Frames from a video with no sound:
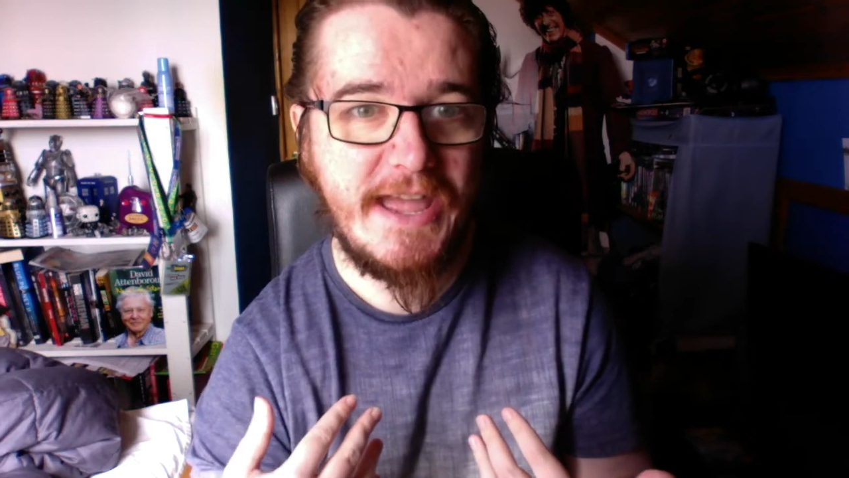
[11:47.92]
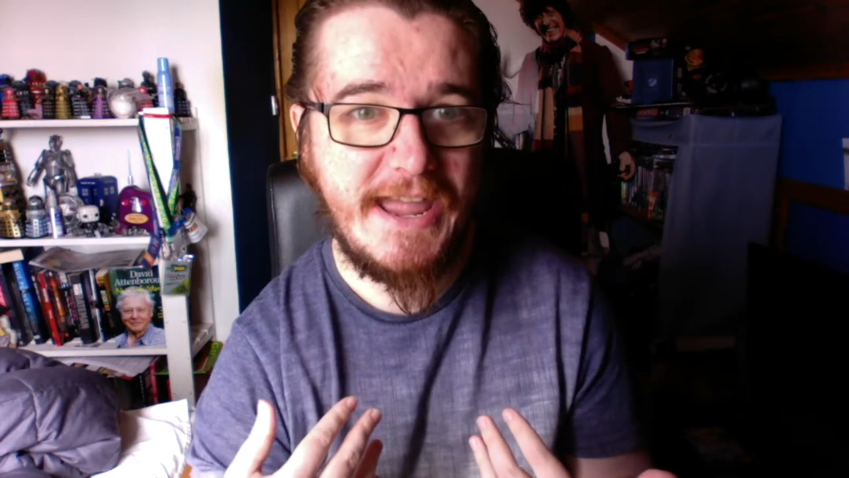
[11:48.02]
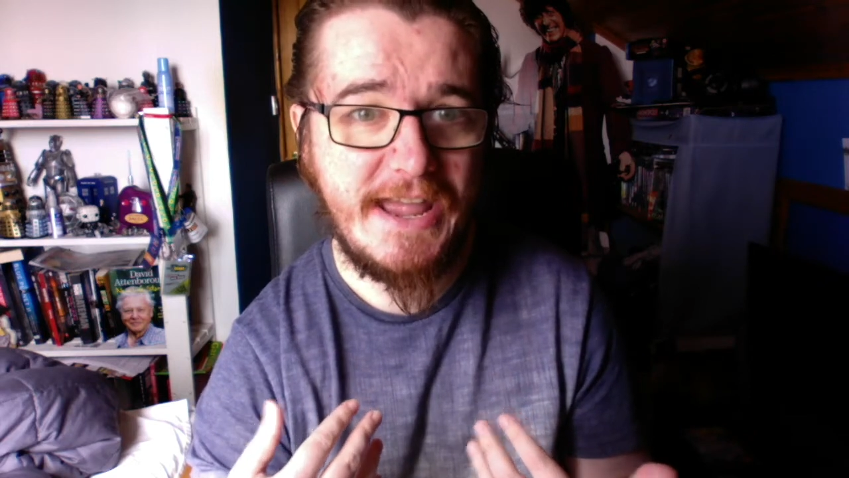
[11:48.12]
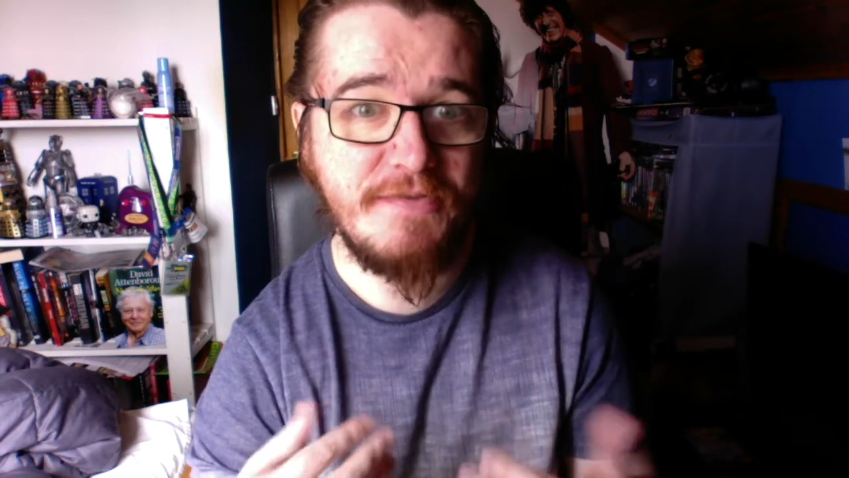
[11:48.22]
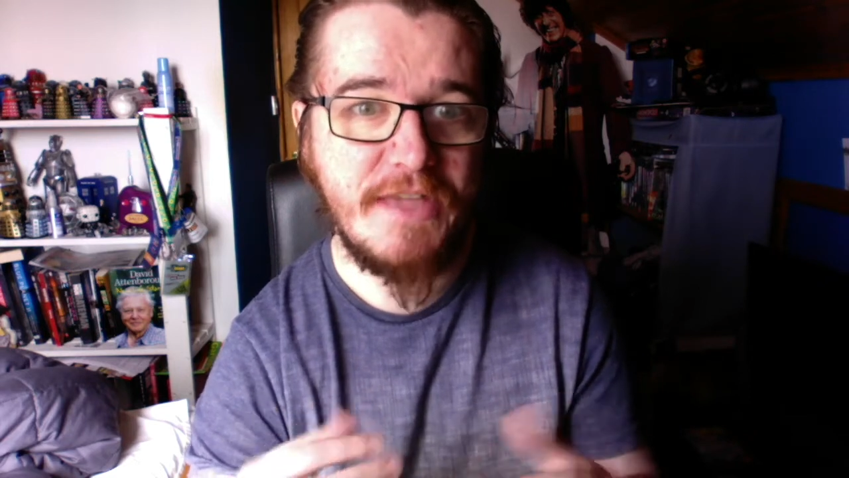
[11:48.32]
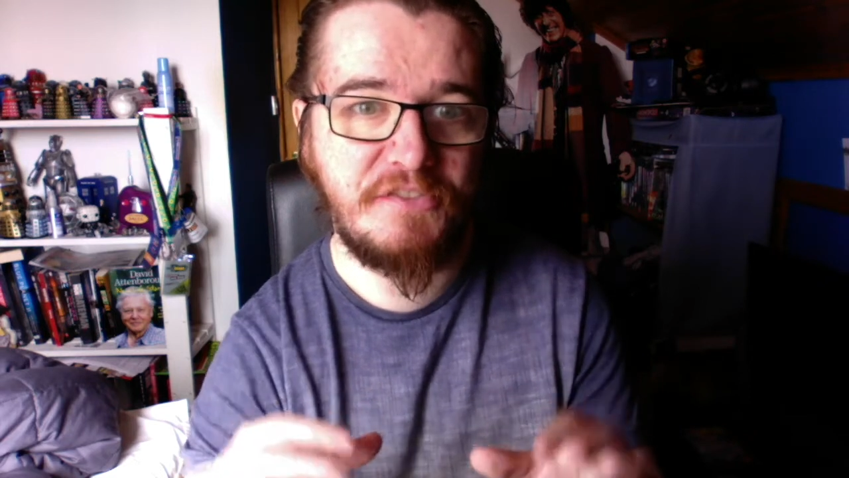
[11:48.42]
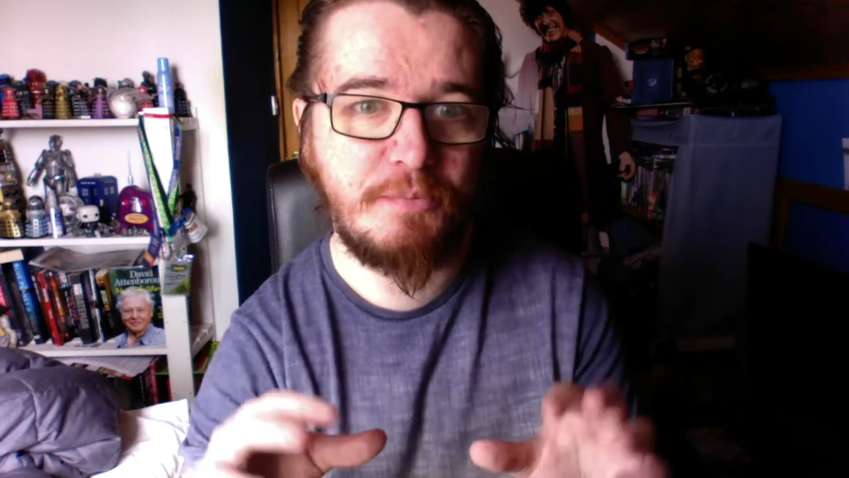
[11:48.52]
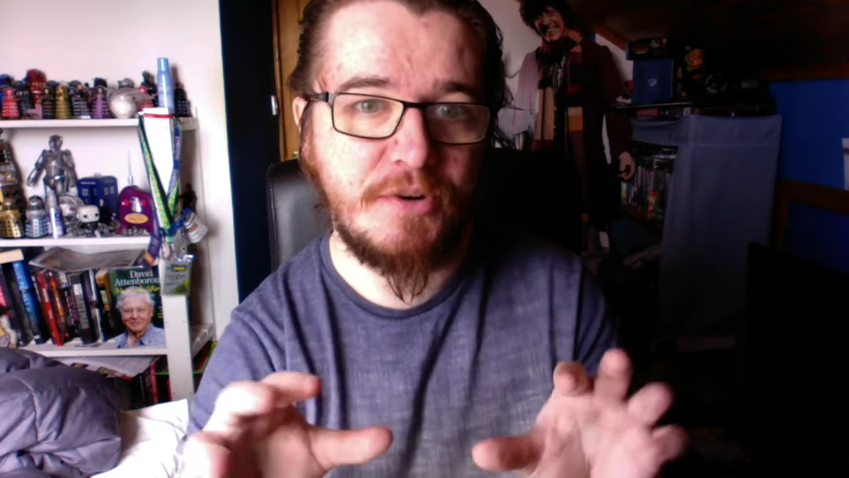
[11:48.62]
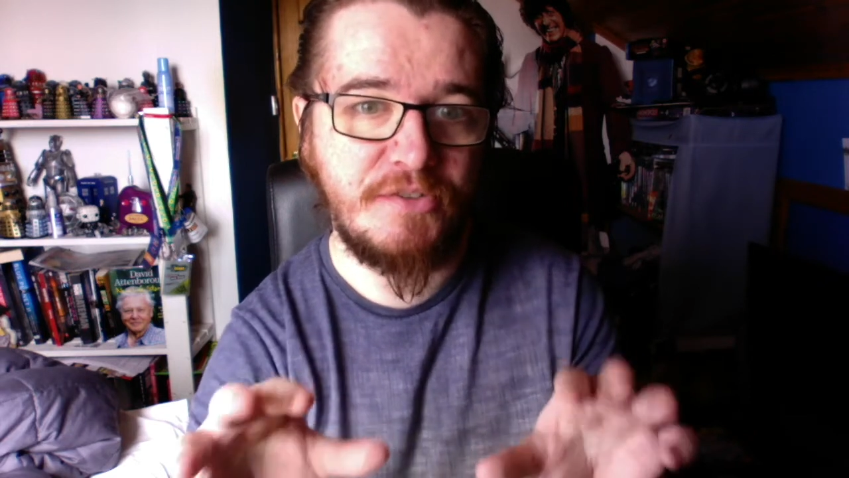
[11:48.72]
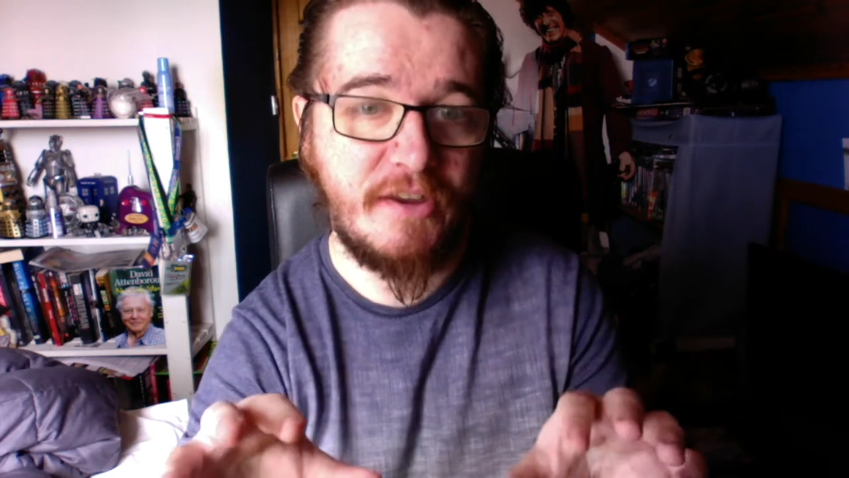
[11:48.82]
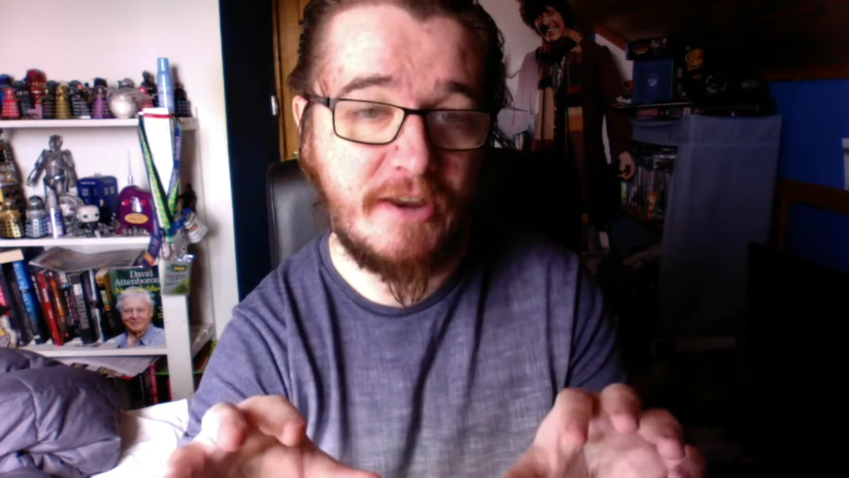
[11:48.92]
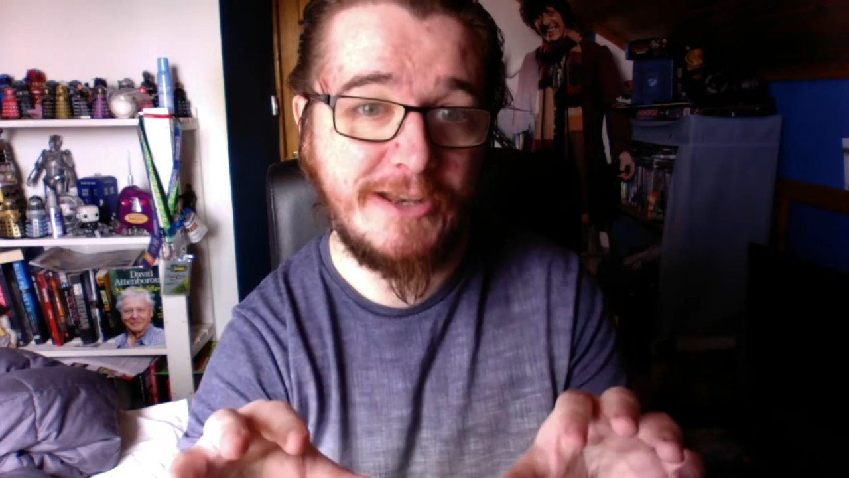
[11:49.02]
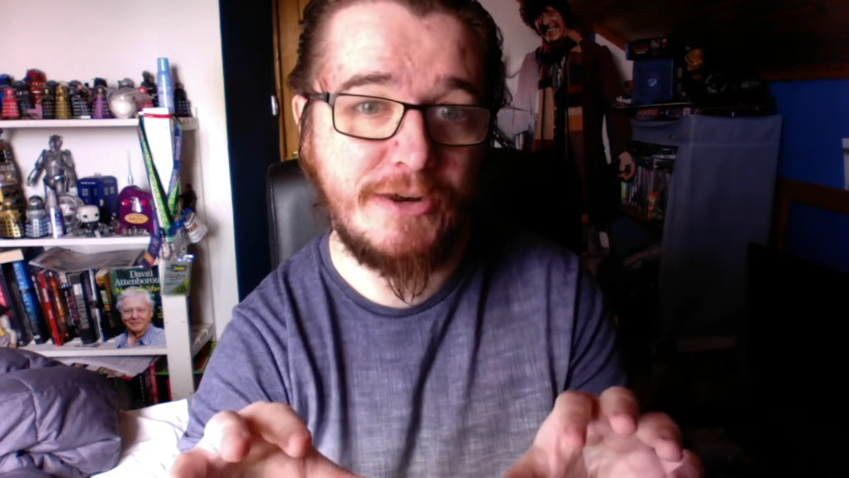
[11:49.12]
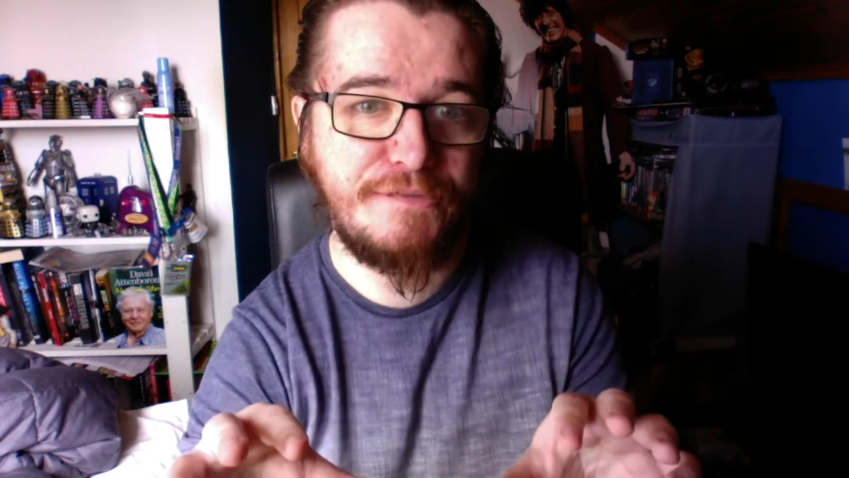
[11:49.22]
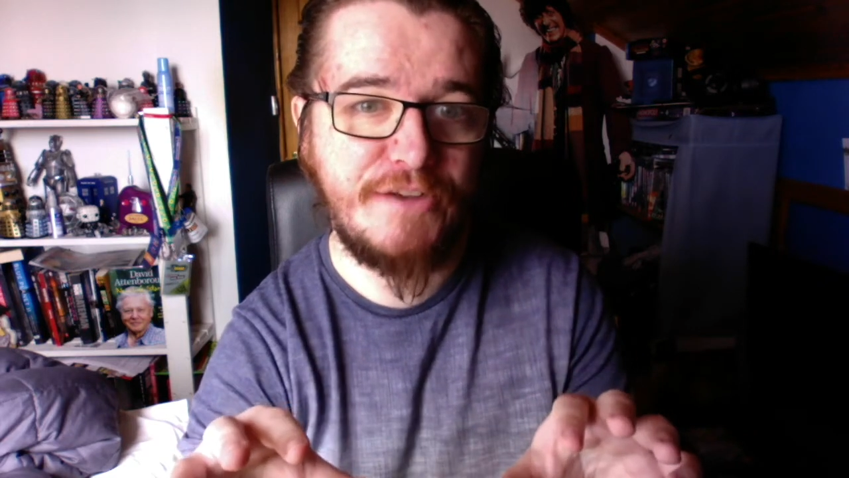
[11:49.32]
in this
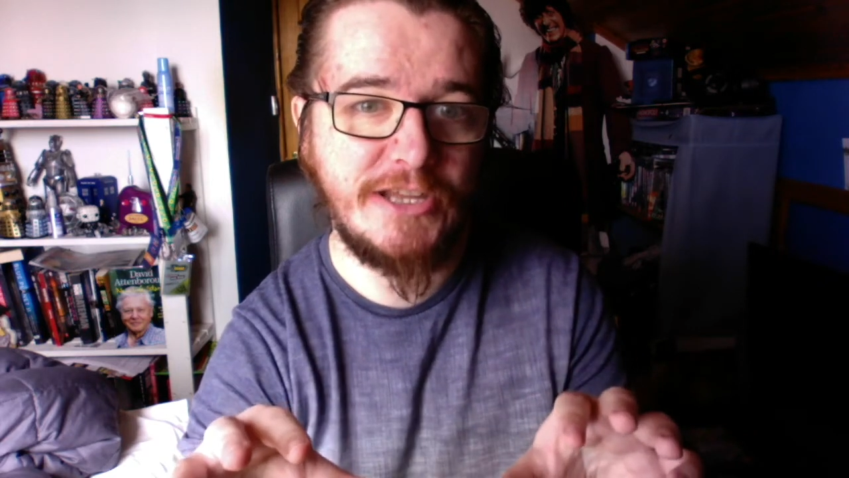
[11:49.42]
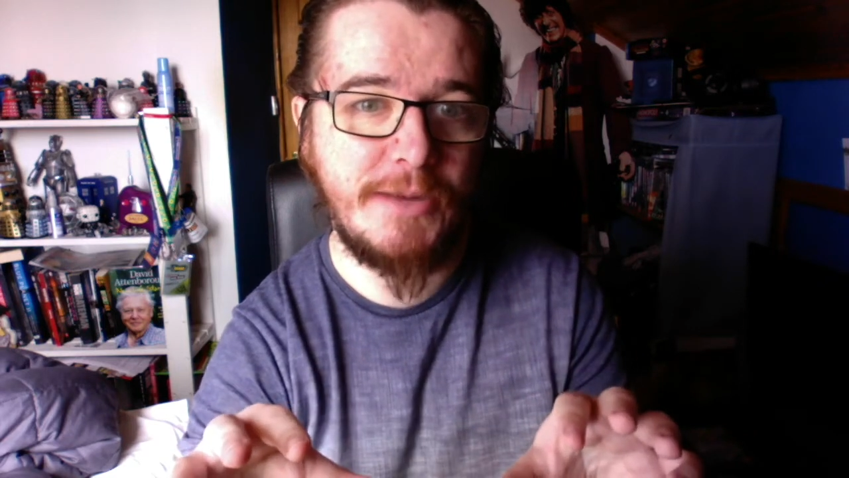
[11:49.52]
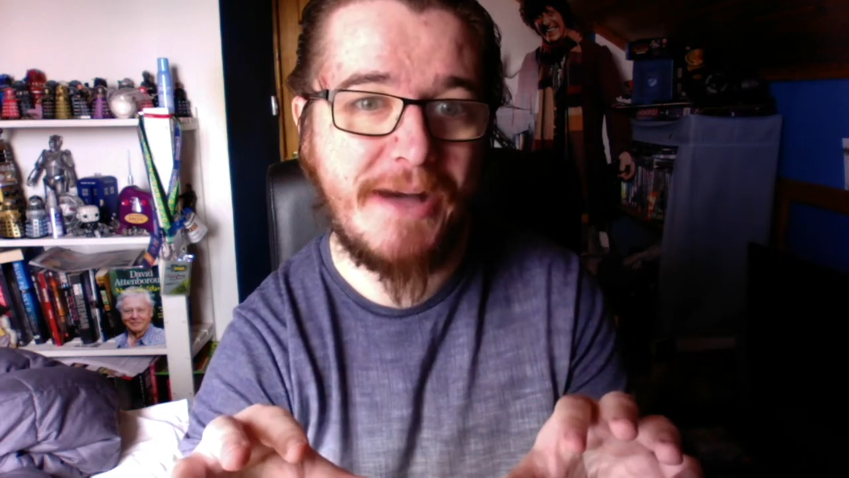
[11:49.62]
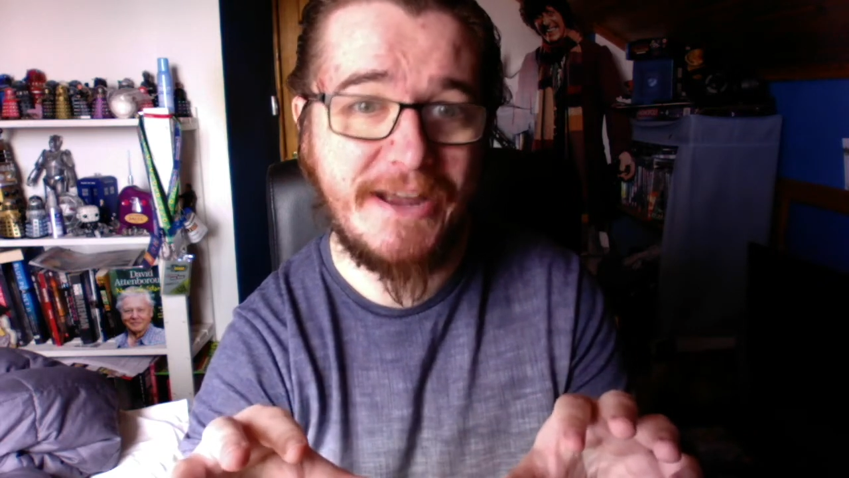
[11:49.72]
particular film